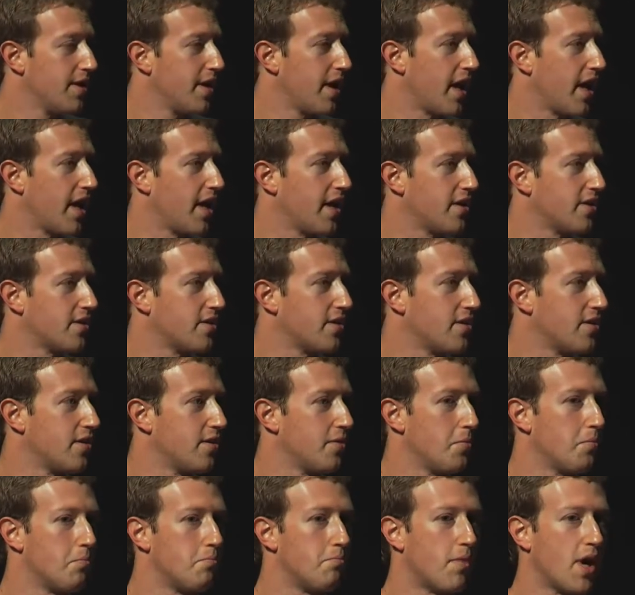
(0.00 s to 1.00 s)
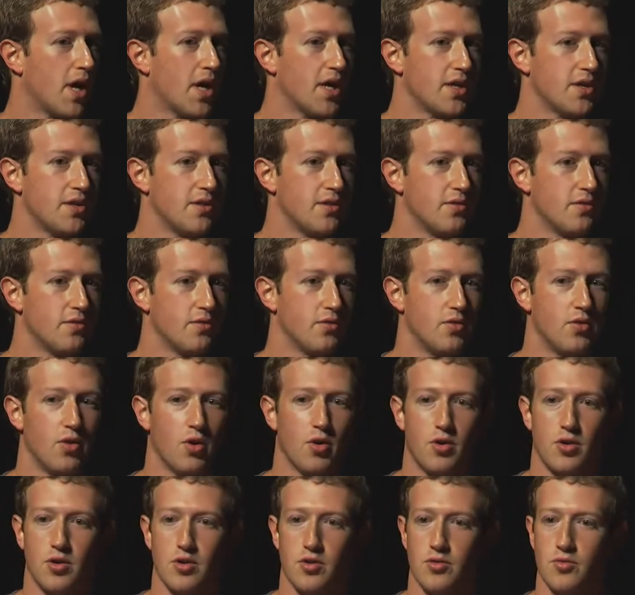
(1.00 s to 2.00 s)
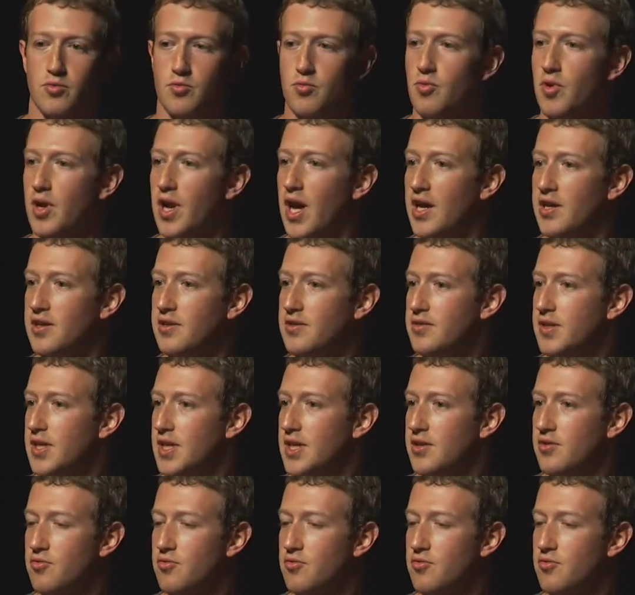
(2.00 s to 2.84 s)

And my goal when I